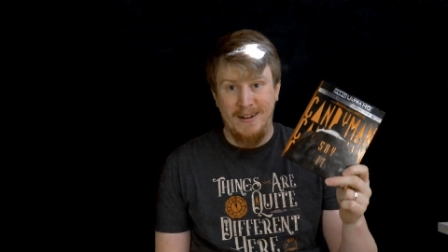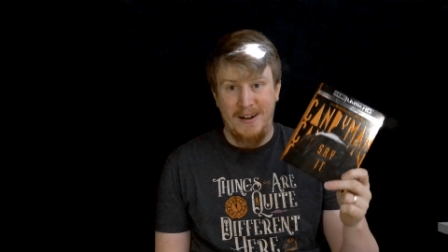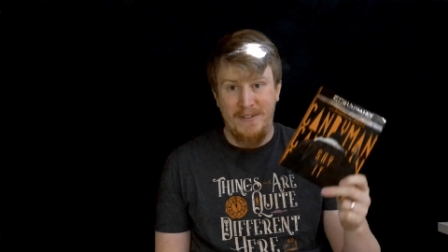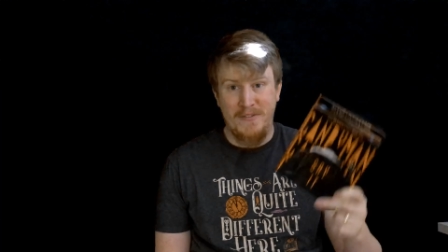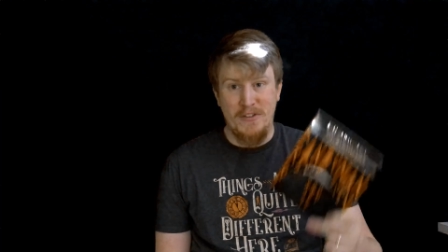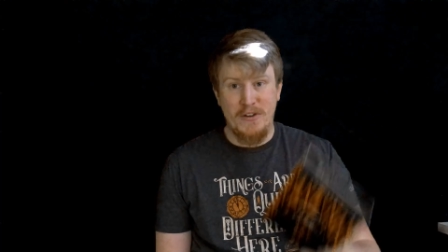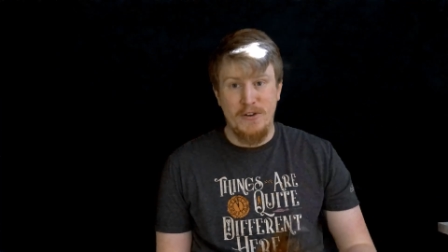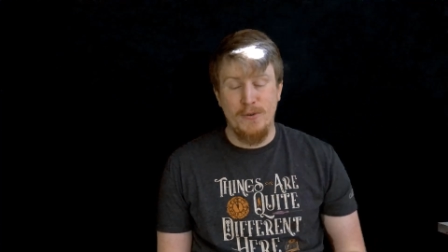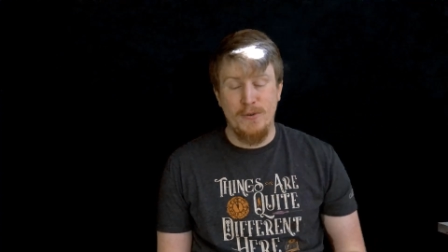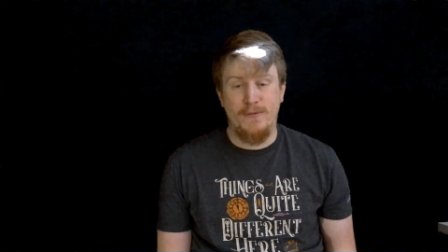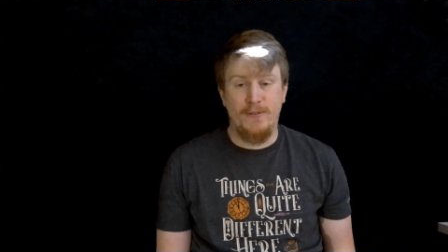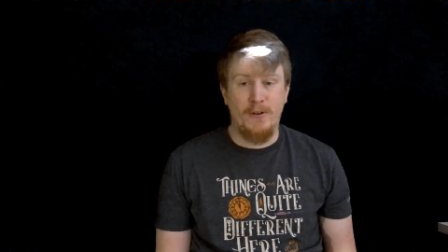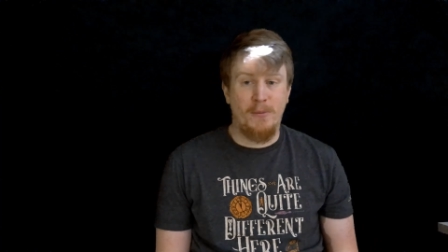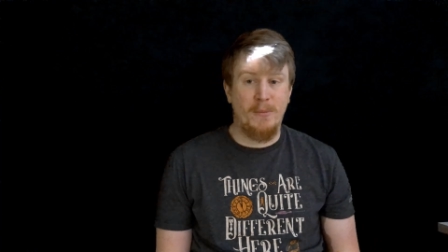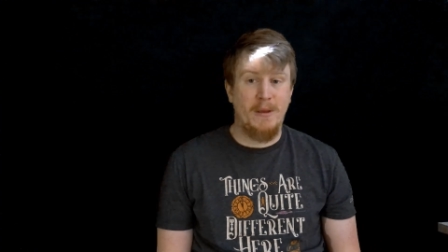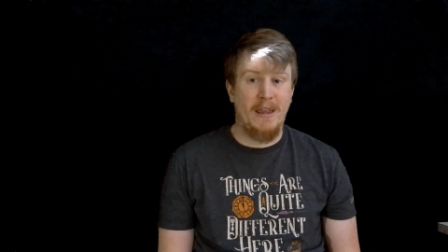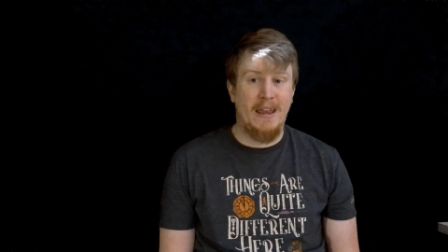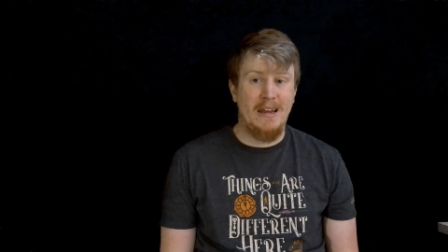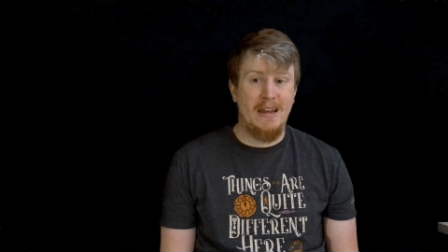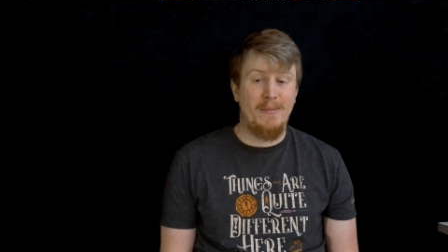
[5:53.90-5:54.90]
of the new
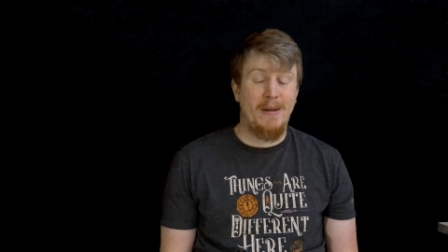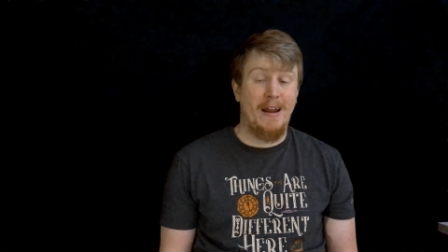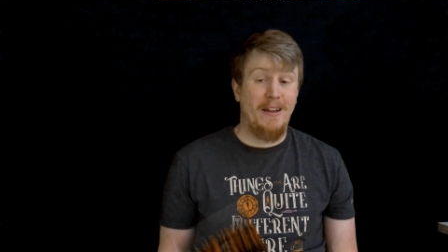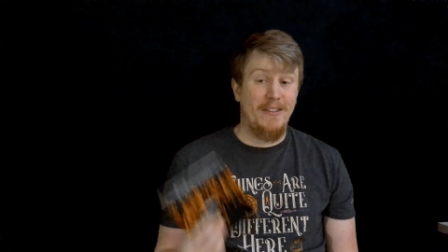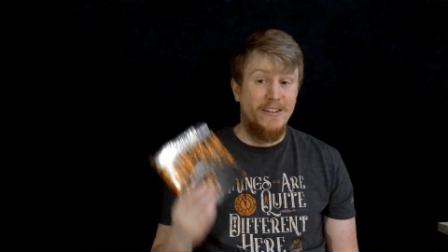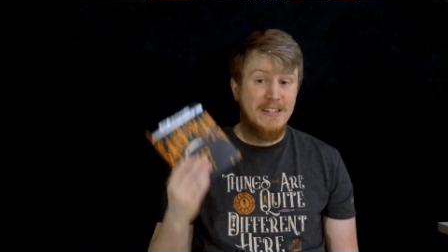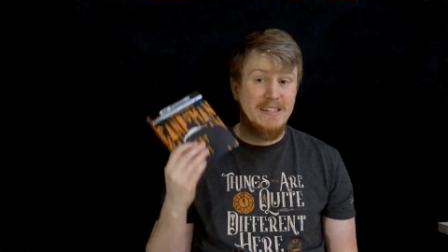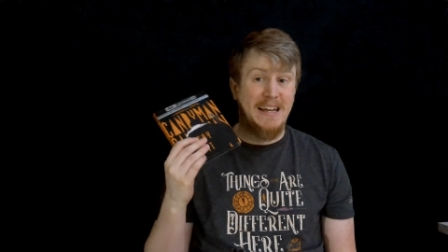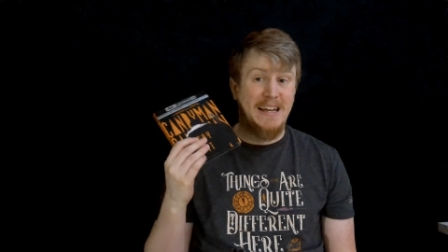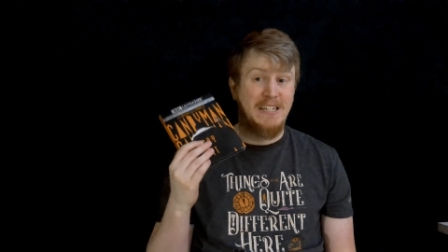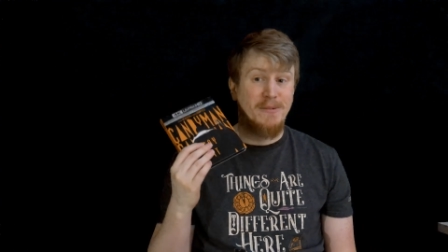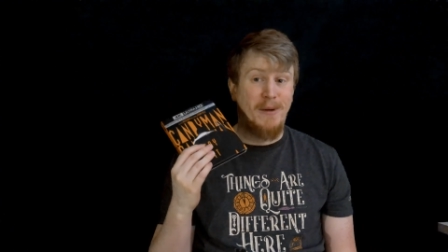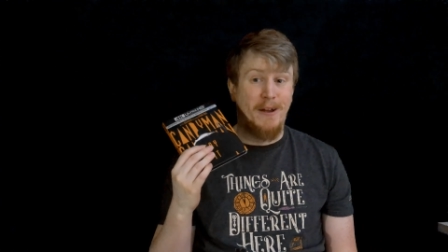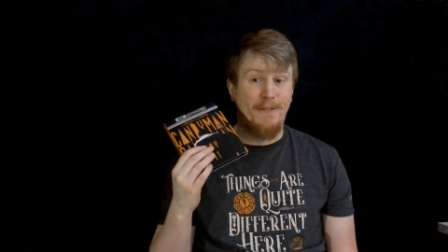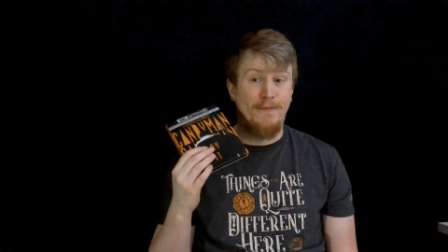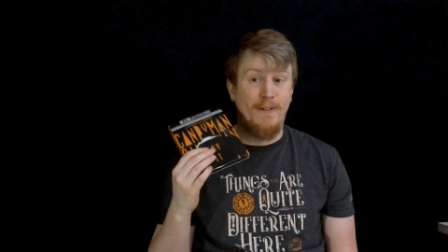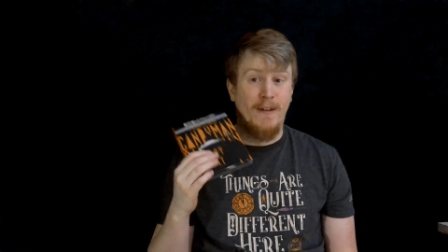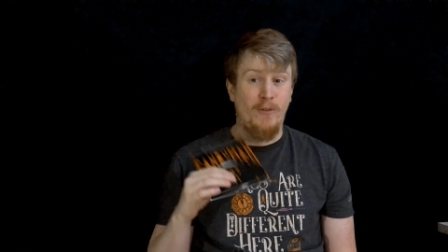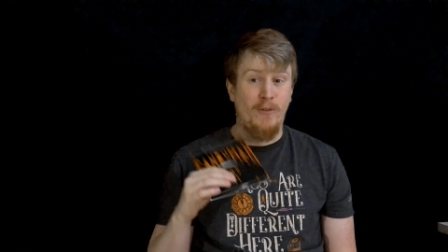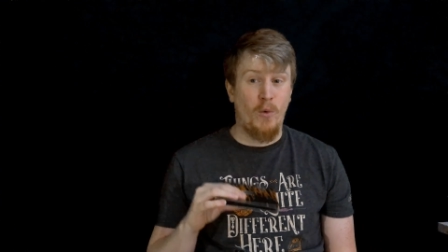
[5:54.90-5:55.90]
film Candyman. And this is actually my
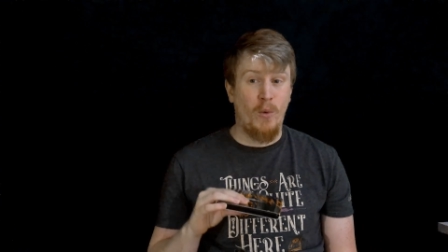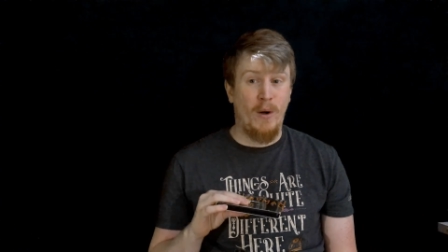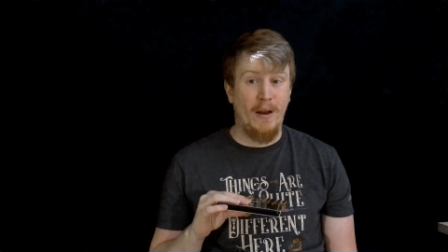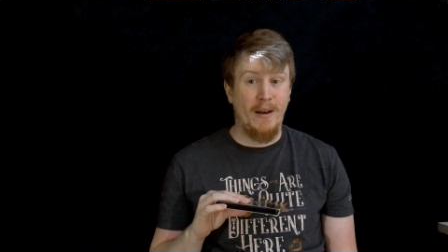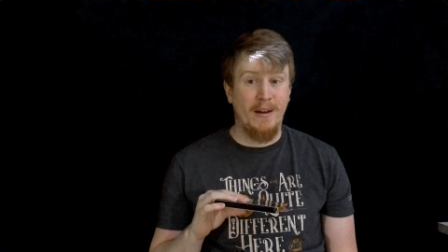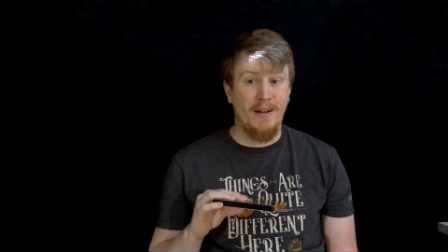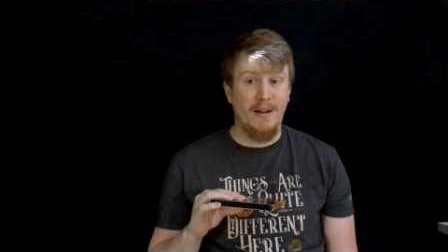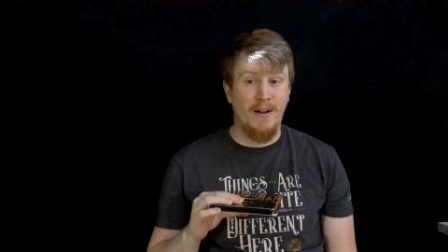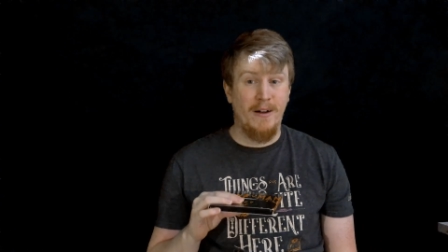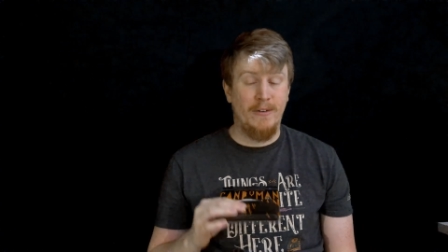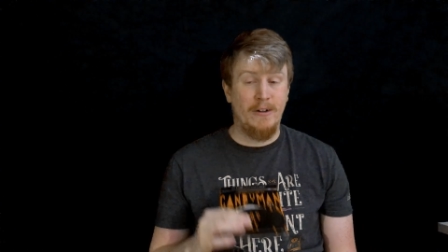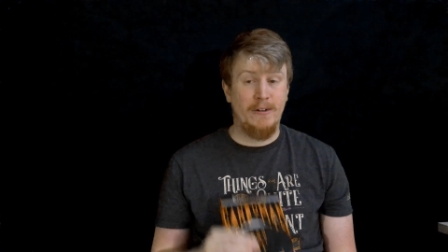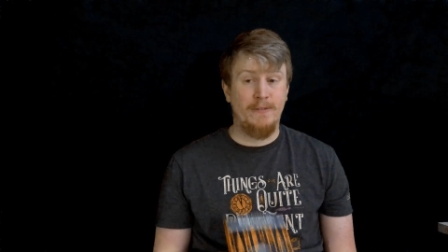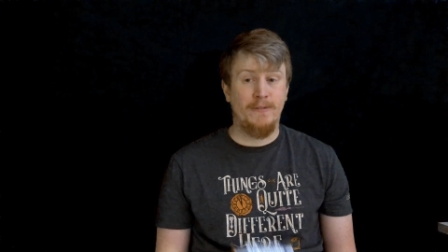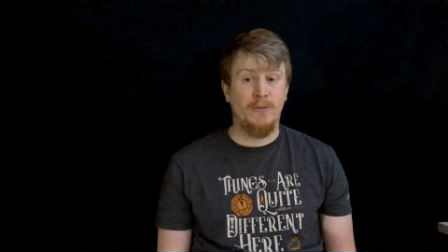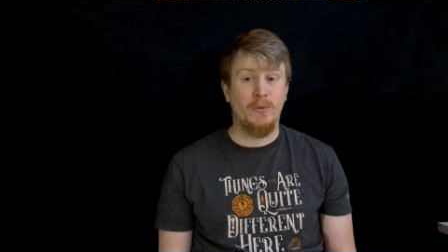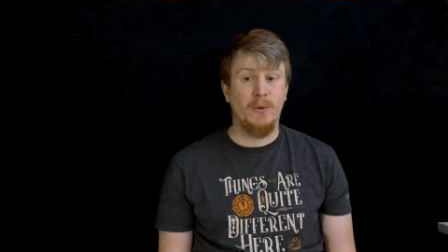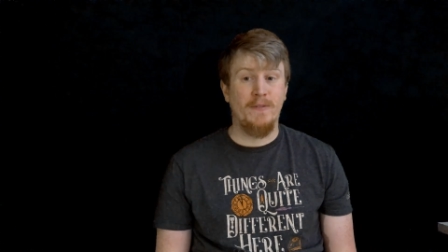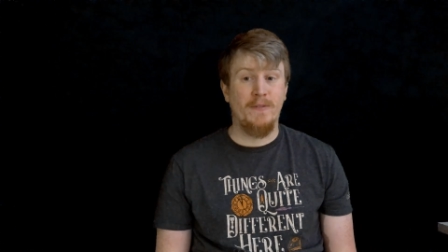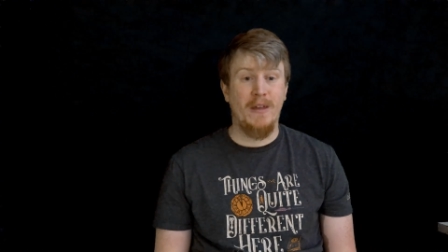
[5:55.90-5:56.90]
favorite one of all
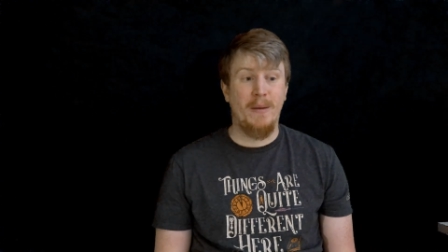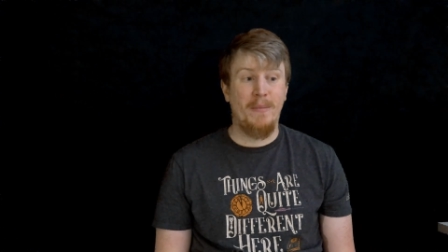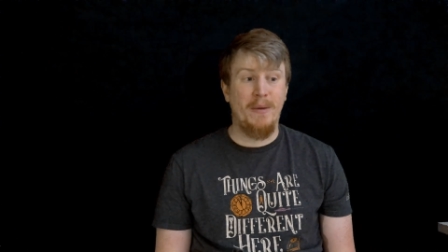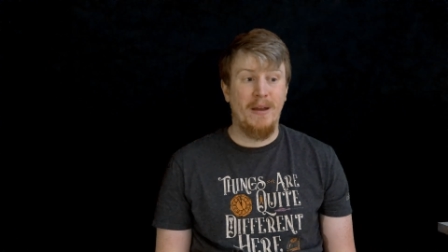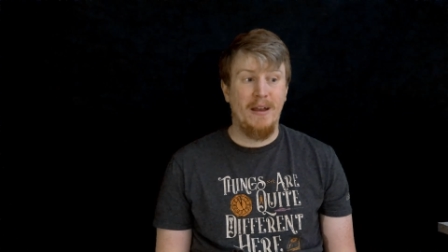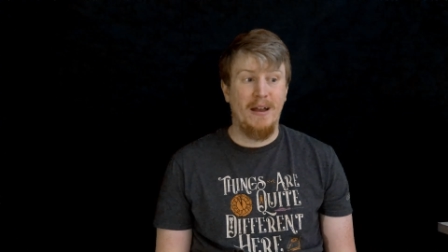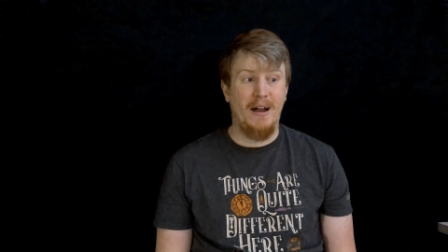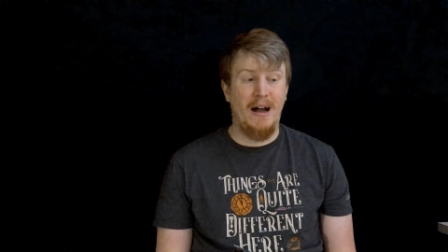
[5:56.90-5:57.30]
four of them.